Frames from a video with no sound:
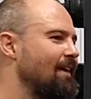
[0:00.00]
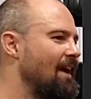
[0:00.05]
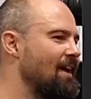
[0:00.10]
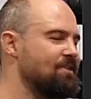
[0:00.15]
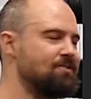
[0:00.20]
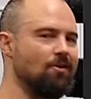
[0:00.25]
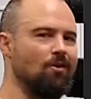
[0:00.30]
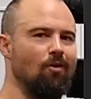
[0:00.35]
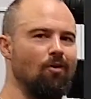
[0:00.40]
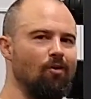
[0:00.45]

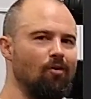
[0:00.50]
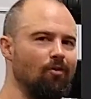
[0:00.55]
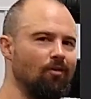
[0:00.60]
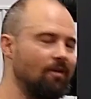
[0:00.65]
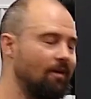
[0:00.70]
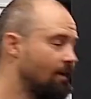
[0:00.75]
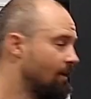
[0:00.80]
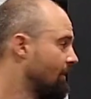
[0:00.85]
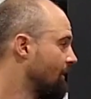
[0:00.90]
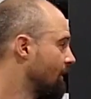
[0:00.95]
as a whole,
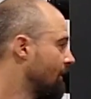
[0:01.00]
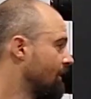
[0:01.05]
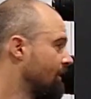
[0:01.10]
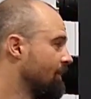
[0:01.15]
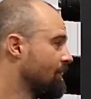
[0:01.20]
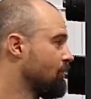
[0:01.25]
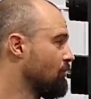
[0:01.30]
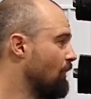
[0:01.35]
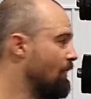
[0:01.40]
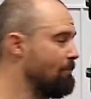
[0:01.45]

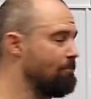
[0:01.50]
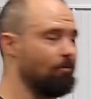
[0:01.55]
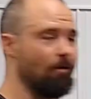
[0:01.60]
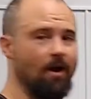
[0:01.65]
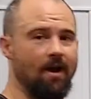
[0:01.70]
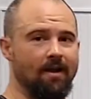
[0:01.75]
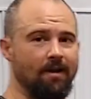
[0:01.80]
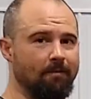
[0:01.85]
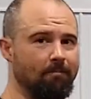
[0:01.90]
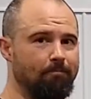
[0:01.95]
great
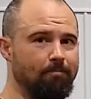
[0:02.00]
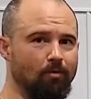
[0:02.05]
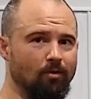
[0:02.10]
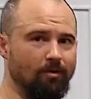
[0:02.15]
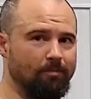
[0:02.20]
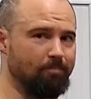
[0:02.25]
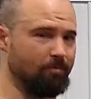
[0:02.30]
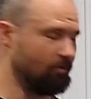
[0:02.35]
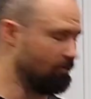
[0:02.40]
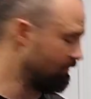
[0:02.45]
product,
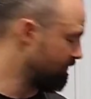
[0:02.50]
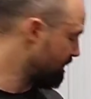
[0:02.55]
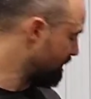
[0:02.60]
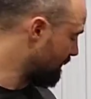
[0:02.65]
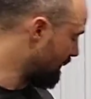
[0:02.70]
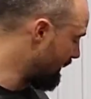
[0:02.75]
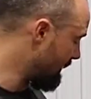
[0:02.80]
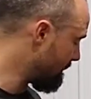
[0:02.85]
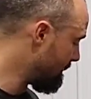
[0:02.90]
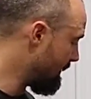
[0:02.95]
bulletproof,
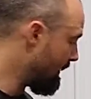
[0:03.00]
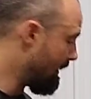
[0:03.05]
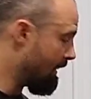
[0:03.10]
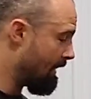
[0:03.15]
right?